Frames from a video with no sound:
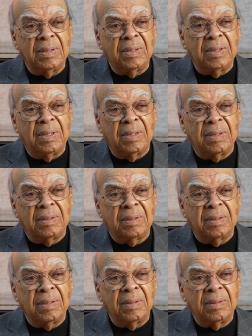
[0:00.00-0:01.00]
uh,
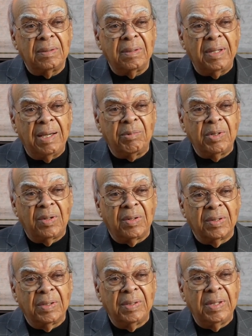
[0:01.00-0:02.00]
Hammond
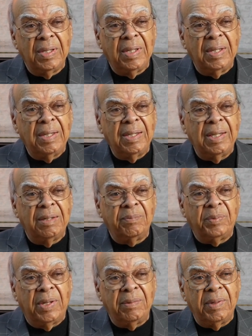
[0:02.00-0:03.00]
organ and,
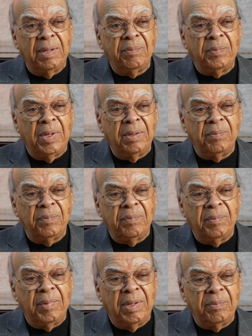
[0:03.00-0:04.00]
and, and, and,
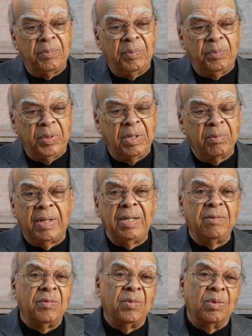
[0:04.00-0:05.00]
and put it in my
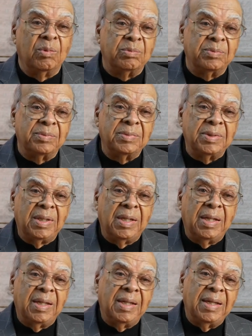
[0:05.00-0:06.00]
living room. Mm
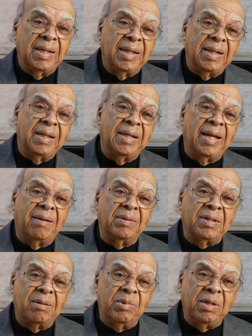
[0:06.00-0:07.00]
-hmm. And, and I
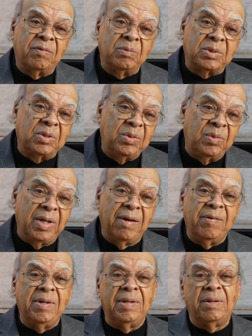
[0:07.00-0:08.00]
would come in from school
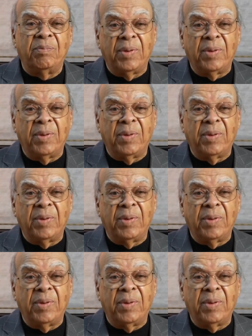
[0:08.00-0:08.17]
there, and